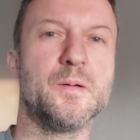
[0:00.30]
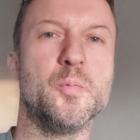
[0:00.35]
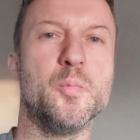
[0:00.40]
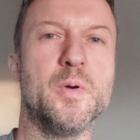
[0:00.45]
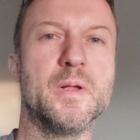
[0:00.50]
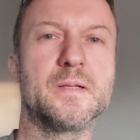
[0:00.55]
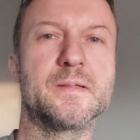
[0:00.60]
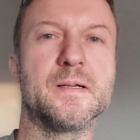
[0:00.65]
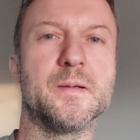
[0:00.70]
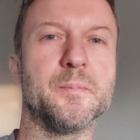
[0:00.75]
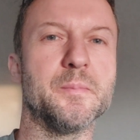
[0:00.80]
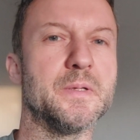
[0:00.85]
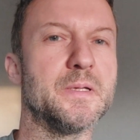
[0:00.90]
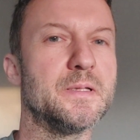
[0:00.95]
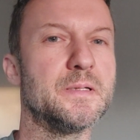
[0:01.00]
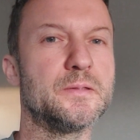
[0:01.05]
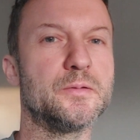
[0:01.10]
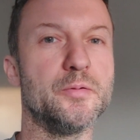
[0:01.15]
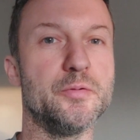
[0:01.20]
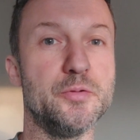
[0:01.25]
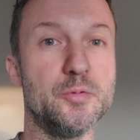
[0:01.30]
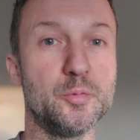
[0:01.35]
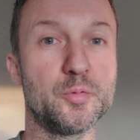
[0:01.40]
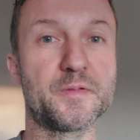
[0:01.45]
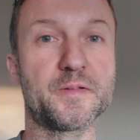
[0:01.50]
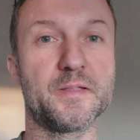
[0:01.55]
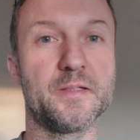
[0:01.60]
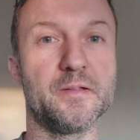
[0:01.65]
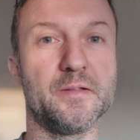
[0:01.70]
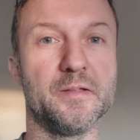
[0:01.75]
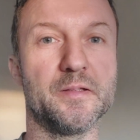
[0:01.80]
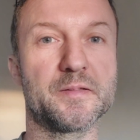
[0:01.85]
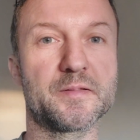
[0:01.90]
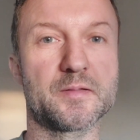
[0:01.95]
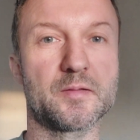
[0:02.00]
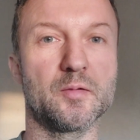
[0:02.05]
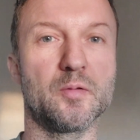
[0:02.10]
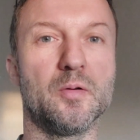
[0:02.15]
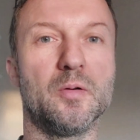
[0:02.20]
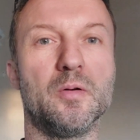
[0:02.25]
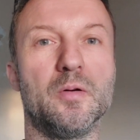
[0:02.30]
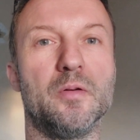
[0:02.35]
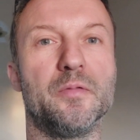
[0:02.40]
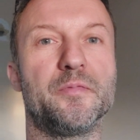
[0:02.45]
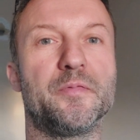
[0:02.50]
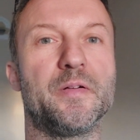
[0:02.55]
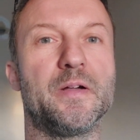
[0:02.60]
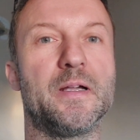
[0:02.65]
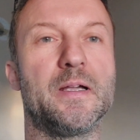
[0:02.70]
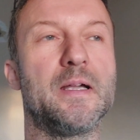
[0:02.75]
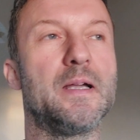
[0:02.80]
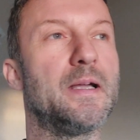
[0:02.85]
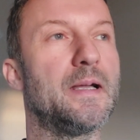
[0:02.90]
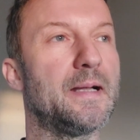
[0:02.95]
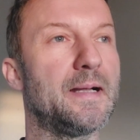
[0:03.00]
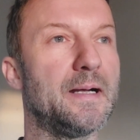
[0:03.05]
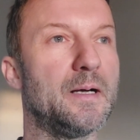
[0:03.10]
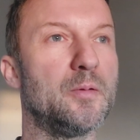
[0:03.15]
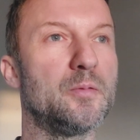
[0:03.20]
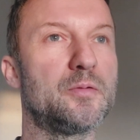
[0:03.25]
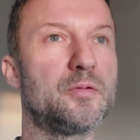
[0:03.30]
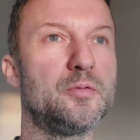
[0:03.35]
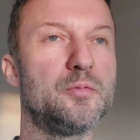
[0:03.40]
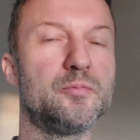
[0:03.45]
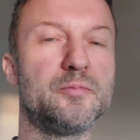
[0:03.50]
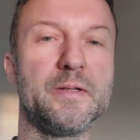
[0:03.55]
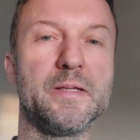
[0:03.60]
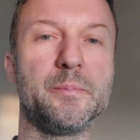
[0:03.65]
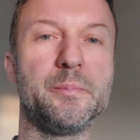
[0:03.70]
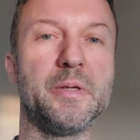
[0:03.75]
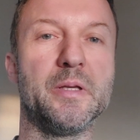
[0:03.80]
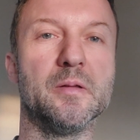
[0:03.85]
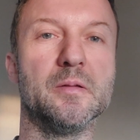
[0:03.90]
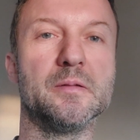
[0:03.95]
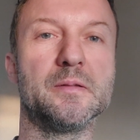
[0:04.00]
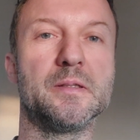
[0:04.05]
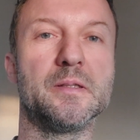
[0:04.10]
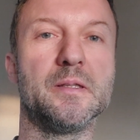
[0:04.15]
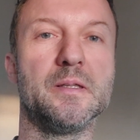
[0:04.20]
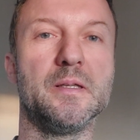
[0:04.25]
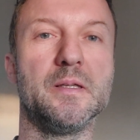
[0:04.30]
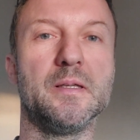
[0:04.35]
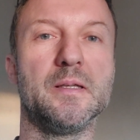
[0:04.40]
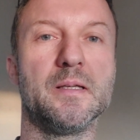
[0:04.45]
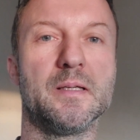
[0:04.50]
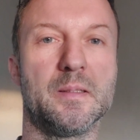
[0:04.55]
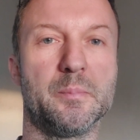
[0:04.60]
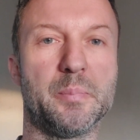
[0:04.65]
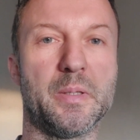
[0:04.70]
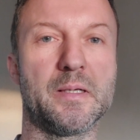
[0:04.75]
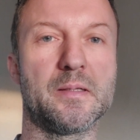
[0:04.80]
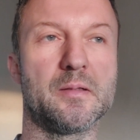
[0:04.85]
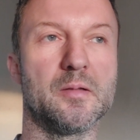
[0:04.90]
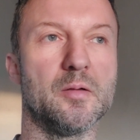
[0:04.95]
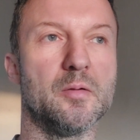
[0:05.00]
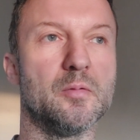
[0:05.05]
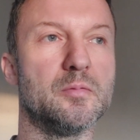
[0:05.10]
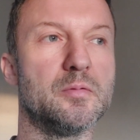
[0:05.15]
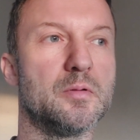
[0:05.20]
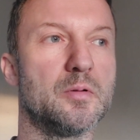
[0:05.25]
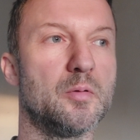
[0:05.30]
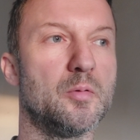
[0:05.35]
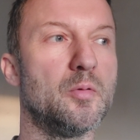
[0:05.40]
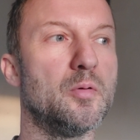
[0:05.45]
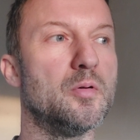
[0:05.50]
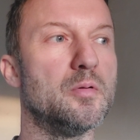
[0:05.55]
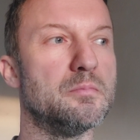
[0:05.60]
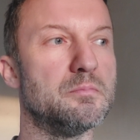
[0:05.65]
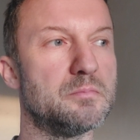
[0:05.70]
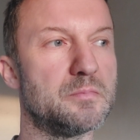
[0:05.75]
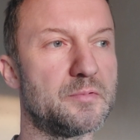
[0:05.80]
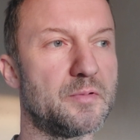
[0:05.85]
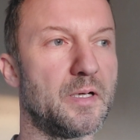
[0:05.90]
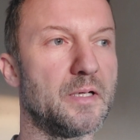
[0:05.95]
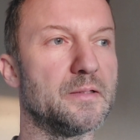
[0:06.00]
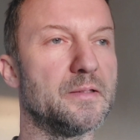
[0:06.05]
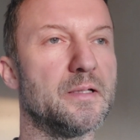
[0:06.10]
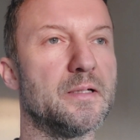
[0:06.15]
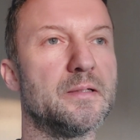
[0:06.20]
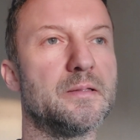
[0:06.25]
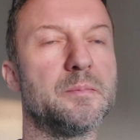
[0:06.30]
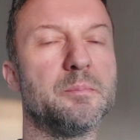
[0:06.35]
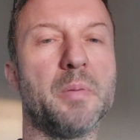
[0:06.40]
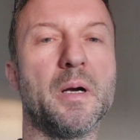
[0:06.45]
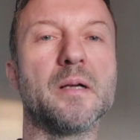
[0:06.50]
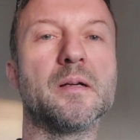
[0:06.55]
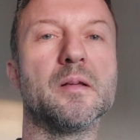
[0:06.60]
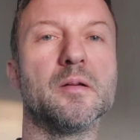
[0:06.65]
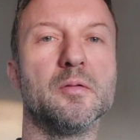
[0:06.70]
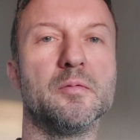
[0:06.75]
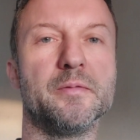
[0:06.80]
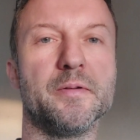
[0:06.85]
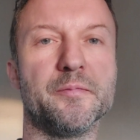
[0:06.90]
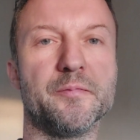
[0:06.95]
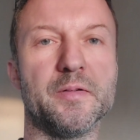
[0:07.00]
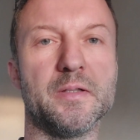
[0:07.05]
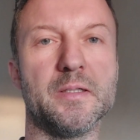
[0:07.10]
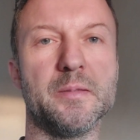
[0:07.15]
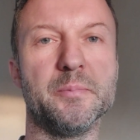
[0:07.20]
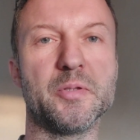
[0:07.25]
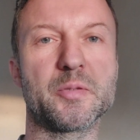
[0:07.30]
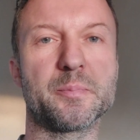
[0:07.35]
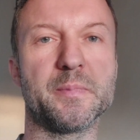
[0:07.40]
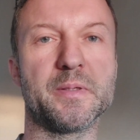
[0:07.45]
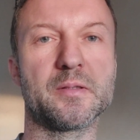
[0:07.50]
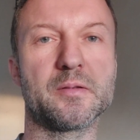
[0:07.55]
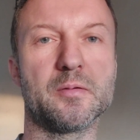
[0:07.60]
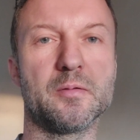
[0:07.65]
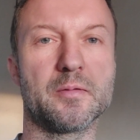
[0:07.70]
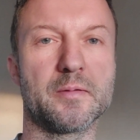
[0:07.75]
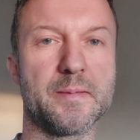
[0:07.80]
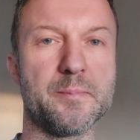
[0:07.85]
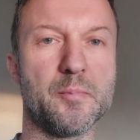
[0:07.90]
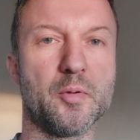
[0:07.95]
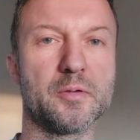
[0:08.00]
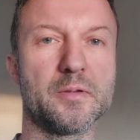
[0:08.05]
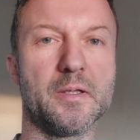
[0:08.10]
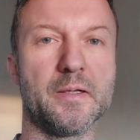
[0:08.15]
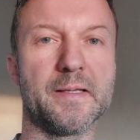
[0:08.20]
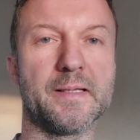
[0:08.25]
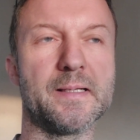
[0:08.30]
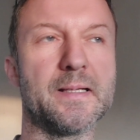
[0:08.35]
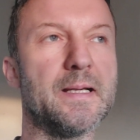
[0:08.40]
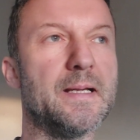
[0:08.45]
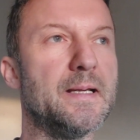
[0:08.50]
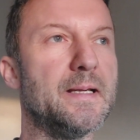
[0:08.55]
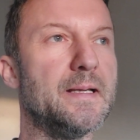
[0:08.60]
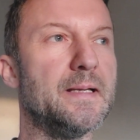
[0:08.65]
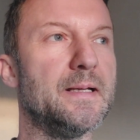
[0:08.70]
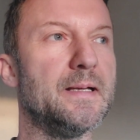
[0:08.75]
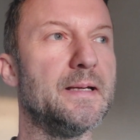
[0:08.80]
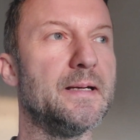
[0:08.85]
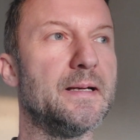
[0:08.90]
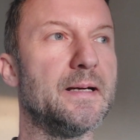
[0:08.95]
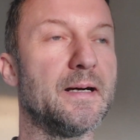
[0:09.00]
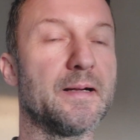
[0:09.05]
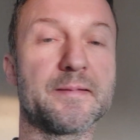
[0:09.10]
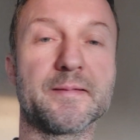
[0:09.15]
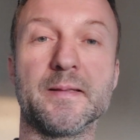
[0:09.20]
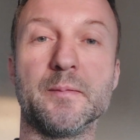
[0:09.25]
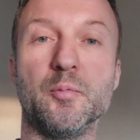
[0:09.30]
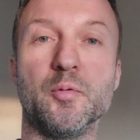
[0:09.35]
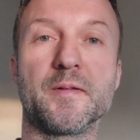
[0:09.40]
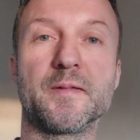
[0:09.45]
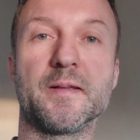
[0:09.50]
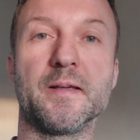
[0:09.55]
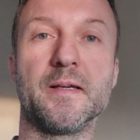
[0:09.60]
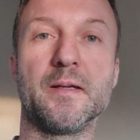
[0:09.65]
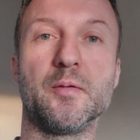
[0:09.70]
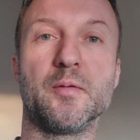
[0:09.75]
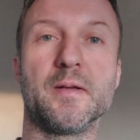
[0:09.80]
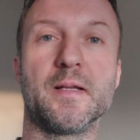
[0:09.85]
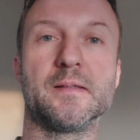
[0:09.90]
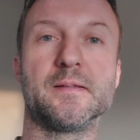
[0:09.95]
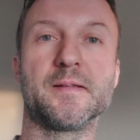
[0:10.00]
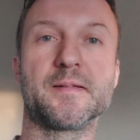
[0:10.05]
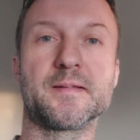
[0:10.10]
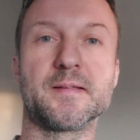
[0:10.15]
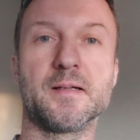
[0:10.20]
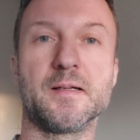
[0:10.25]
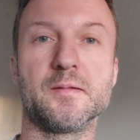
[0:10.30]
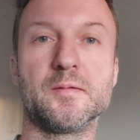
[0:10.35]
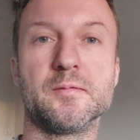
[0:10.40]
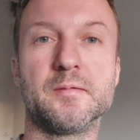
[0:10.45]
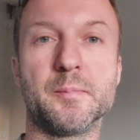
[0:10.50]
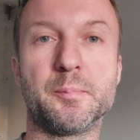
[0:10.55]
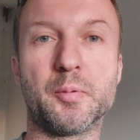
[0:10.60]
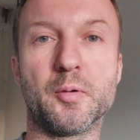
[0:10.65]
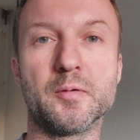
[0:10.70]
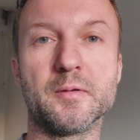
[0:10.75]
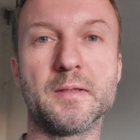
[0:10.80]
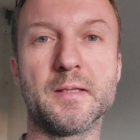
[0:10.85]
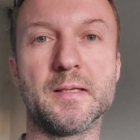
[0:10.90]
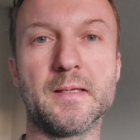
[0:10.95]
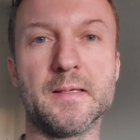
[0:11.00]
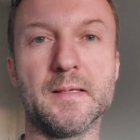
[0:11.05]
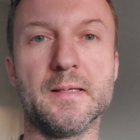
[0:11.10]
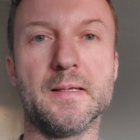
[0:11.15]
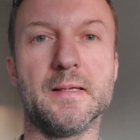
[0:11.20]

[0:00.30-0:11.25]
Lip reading: Welcome to a new series of how to rebuild a bungalow, or rather bungalow refurbishment or remodeling, as they would say on the other side of the pond.